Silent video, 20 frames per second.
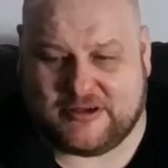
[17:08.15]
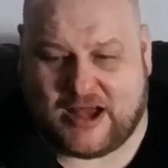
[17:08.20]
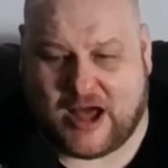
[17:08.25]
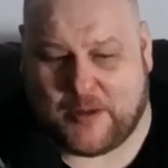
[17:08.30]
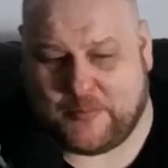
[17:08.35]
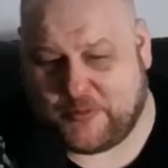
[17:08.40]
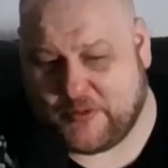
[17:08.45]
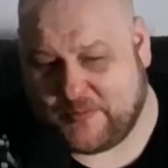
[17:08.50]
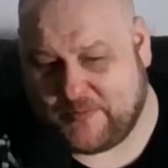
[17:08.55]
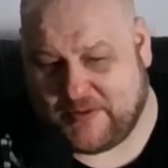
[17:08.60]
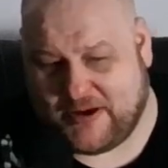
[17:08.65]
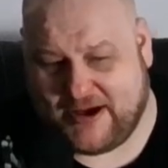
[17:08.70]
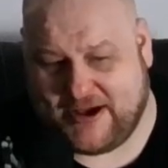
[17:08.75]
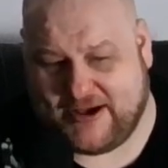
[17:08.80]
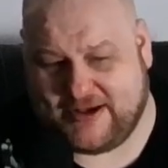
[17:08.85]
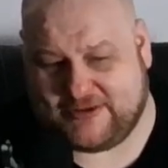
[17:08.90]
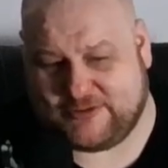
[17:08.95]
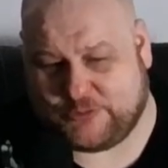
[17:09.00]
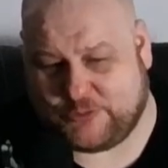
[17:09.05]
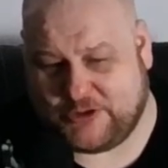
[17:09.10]
I'll put
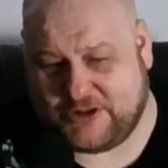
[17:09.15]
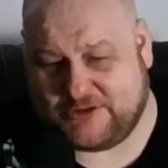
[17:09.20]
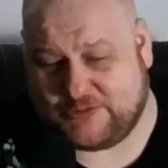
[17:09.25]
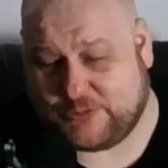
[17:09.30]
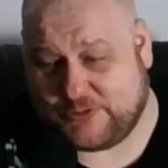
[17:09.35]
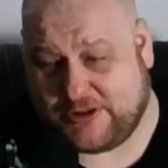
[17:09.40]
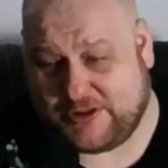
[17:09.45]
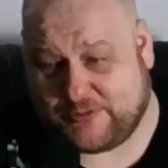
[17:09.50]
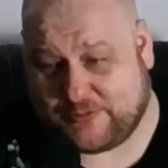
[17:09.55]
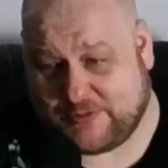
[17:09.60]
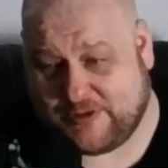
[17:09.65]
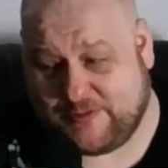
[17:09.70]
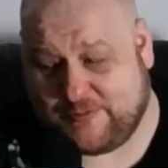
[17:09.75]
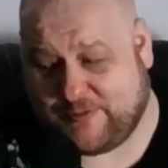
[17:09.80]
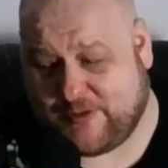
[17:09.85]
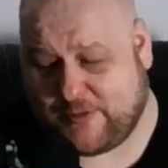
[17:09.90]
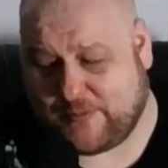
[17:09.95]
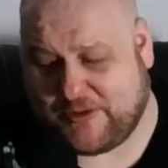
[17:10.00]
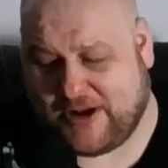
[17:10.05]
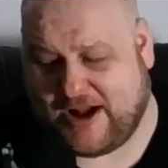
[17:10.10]
my 2023
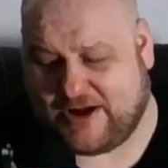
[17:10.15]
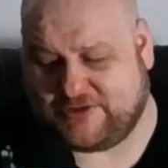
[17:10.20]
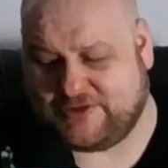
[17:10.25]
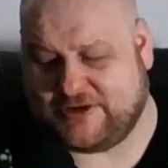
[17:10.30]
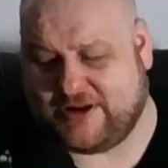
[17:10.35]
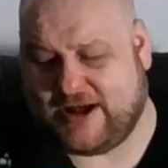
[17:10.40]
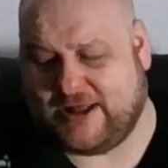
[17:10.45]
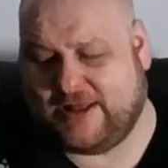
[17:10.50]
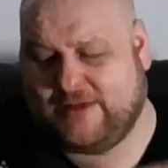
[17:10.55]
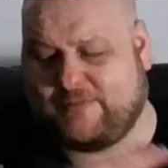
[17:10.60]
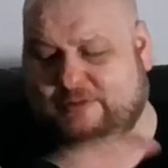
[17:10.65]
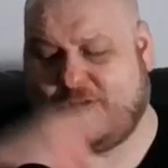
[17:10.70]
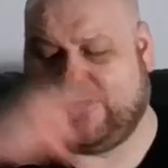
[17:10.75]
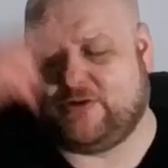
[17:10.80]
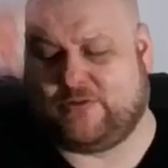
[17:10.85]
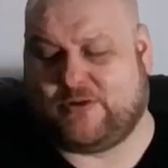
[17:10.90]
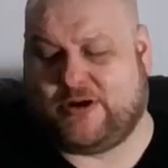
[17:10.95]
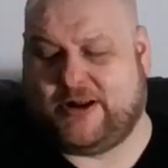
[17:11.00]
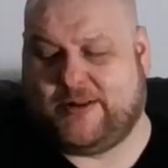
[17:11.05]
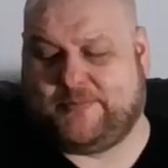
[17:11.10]
fight reaction highlight
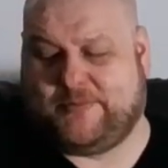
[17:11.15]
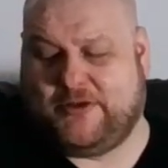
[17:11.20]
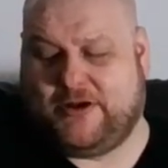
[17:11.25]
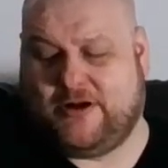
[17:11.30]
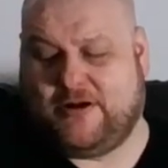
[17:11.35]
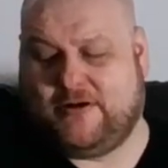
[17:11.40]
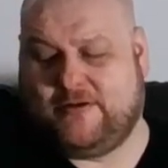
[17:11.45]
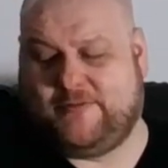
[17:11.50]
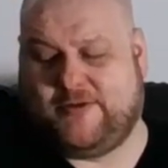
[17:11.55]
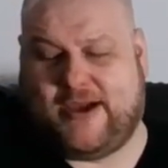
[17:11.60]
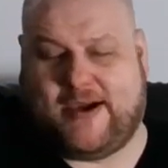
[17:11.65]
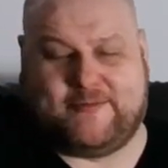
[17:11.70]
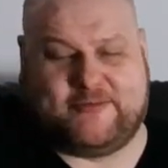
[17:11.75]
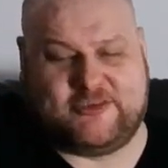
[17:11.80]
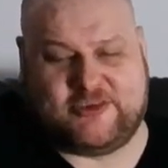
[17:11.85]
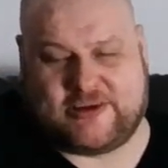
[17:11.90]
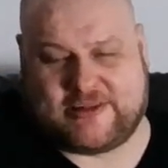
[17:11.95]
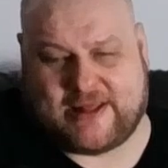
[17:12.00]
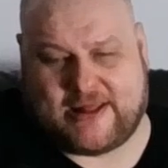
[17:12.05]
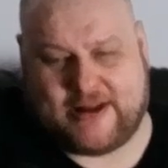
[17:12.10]
video right up there. If you haven't
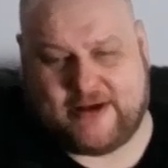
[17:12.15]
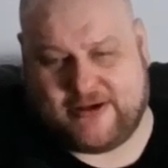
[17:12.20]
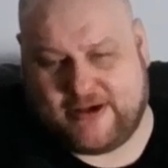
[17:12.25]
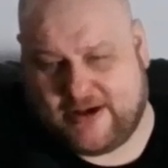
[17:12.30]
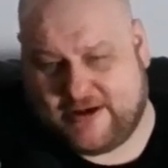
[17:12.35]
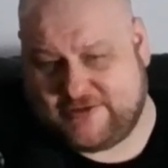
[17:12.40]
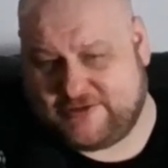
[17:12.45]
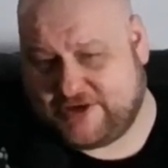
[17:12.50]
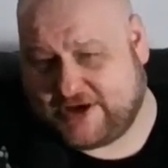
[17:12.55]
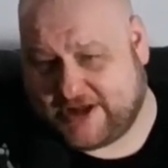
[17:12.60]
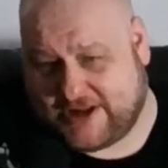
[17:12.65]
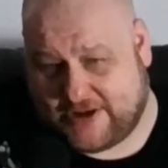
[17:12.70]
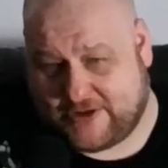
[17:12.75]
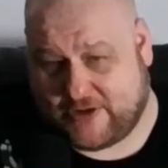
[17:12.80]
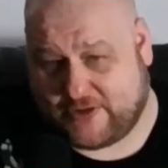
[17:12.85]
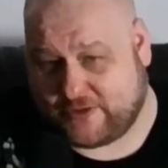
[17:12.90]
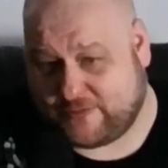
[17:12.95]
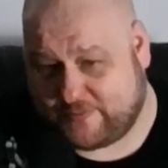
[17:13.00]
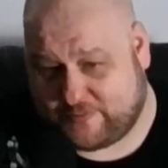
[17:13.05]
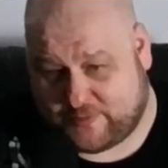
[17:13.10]
checked that out yet, check it out.
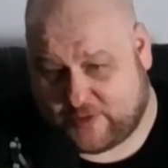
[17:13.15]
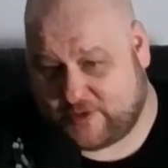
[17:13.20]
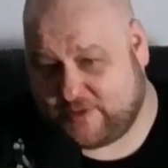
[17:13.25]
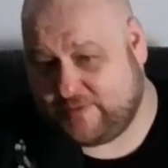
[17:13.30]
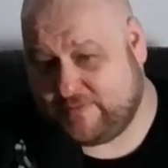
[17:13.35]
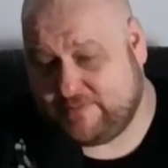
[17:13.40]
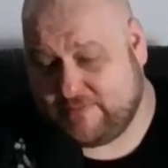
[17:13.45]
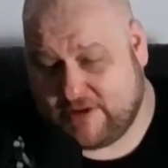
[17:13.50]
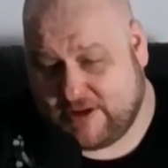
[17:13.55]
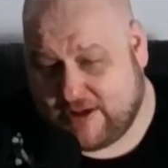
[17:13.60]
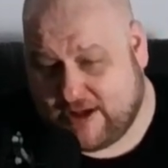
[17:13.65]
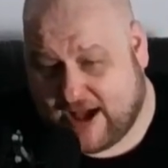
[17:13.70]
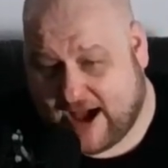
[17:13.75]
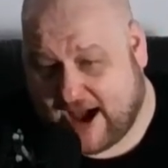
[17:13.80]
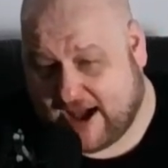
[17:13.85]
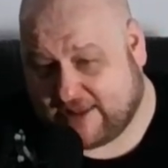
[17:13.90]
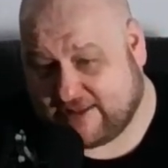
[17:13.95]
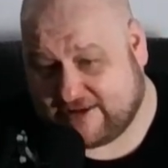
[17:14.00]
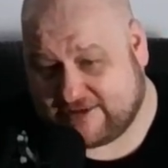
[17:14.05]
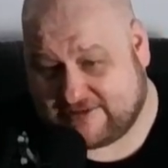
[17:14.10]
All the fun
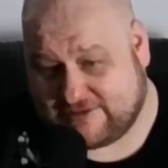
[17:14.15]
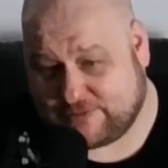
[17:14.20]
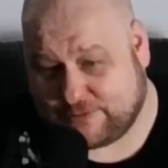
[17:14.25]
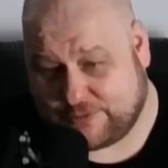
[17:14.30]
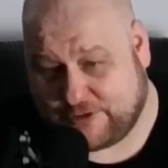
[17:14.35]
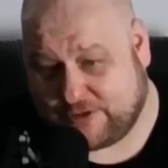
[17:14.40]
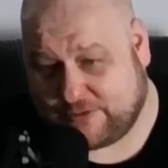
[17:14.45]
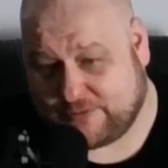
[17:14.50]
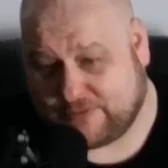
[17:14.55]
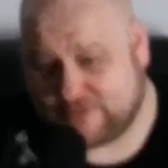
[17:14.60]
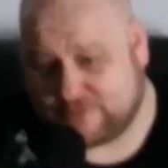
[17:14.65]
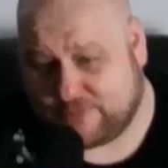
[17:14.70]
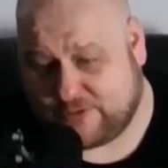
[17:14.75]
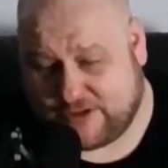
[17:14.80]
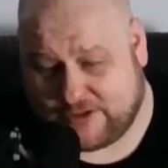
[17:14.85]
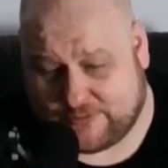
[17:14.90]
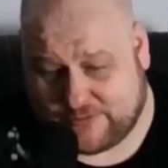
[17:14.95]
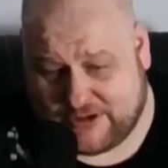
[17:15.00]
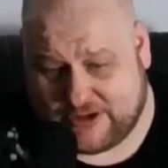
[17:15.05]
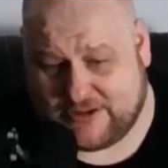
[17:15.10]
highlights of
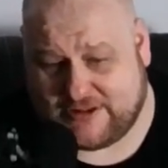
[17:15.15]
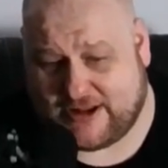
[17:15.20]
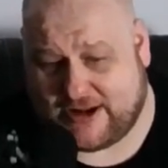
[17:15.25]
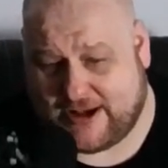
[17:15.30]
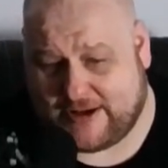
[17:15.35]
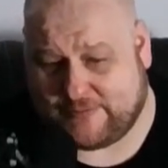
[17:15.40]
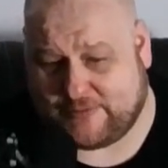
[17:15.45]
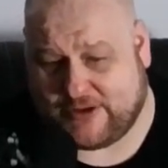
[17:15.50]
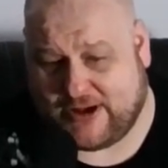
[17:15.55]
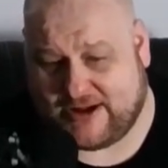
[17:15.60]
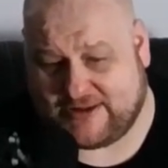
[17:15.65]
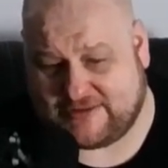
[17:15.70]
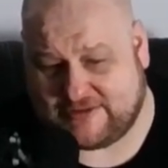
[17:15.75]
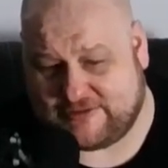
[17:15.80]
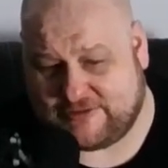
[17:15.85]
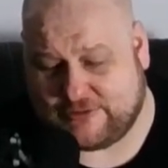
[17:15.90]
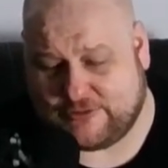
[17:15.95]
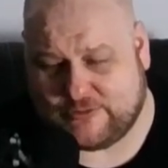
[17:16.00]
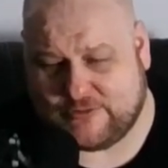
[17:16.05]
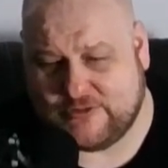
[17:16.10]
2023 that I
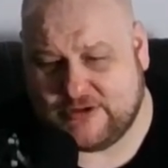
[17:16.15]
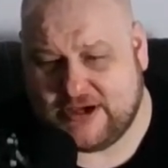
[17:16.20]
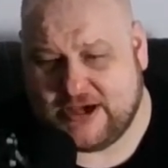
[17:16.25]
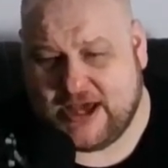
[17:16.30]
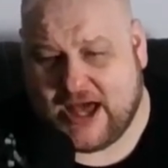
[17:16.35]
reacted to.